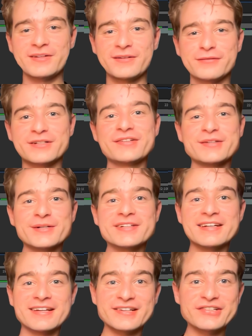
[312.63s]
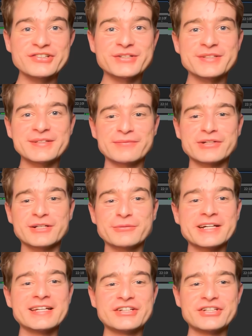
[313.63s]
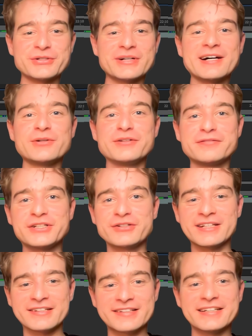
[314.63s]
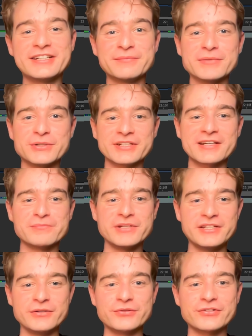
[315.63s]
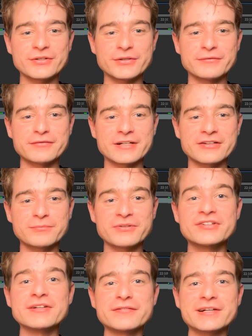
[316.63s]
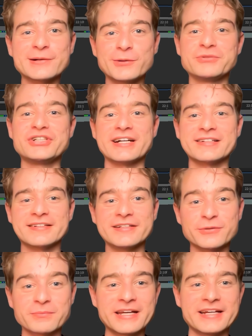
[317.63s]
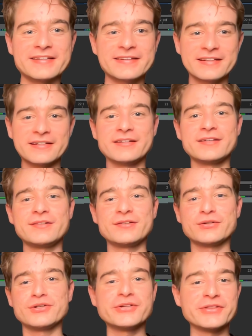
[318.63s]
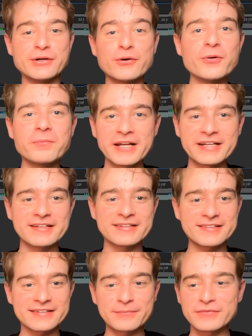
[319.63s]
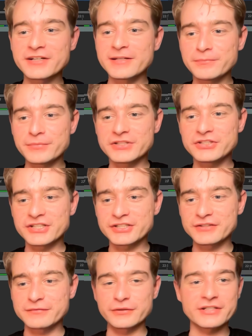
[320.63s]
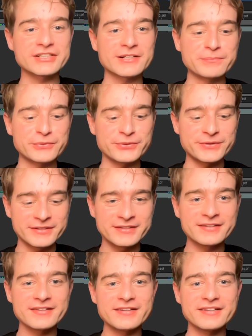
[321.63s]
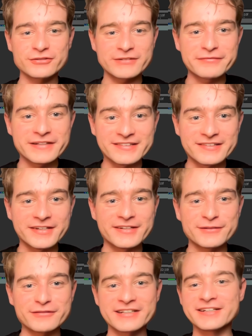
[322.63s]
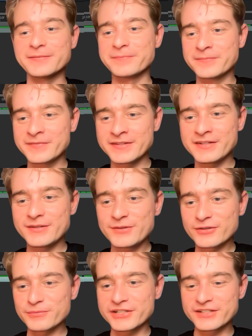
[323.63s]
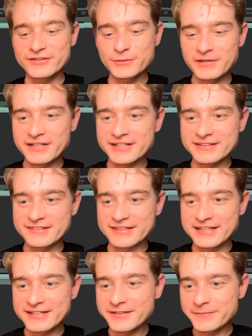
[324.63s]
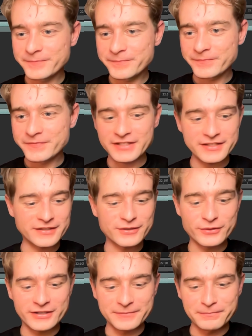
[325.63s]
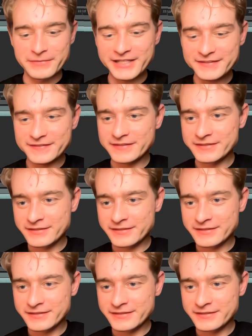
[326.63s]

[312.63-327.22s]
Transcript: For this third and last shot, I'm going to quickly show how the visualization mode can be used on very specific objects in your plate. So not the whole plate at the same time, but just, for example, this traffic sign over here. So I'm going to duplicate this layer and then call it matte.